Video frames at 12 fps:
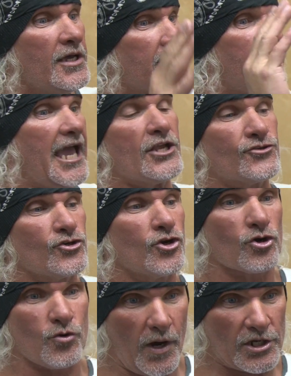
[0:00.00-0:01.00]
To answer
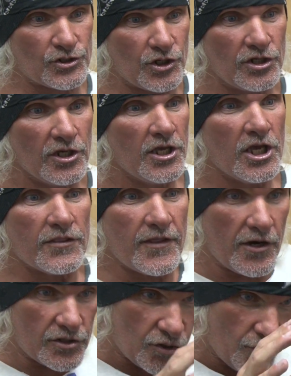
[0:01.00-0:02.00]
your question,
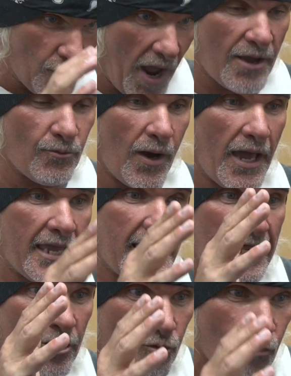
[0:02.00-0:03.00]
there's a right way
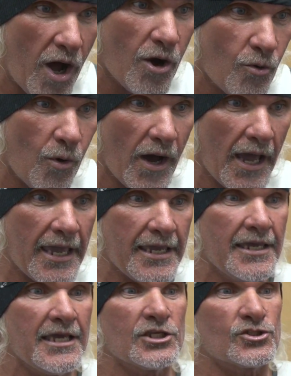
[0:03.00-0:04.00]
and a wrong
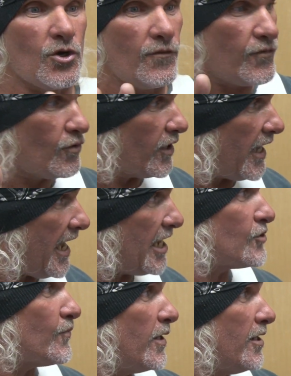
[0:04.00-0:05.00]
way. So if you're going to
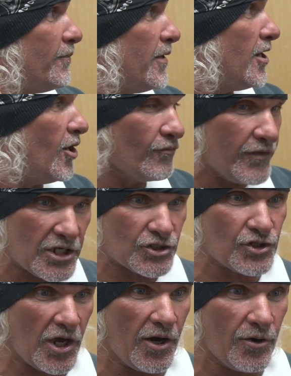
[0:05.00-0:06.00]
ask me to be on this
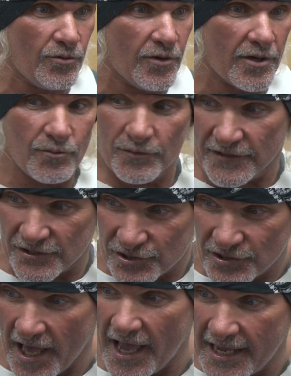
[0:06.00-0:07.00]
show with this
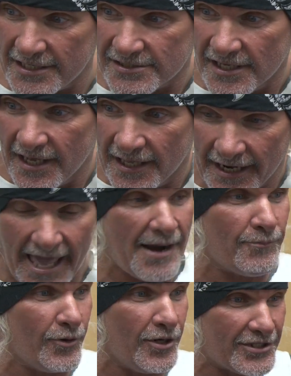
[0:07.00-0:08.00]
nice,
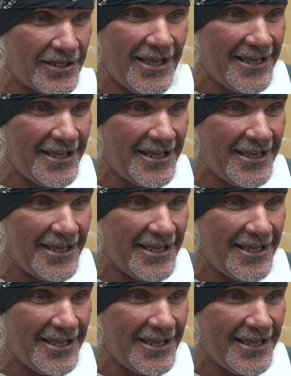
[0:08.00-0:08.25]
elaborate